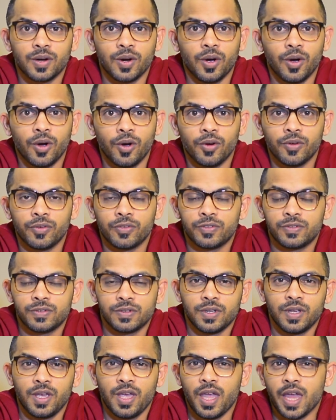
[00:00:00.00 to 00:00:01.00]
of
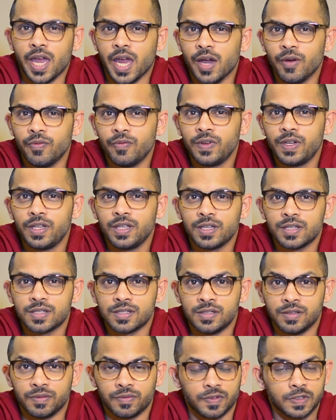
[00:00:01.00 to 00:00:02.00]
everything is
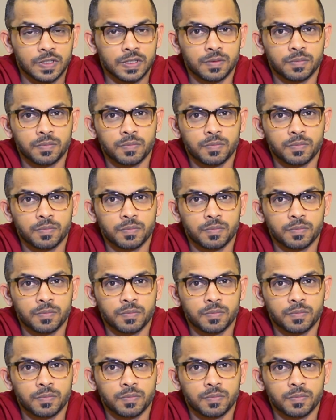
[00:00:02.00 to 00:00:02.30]
different.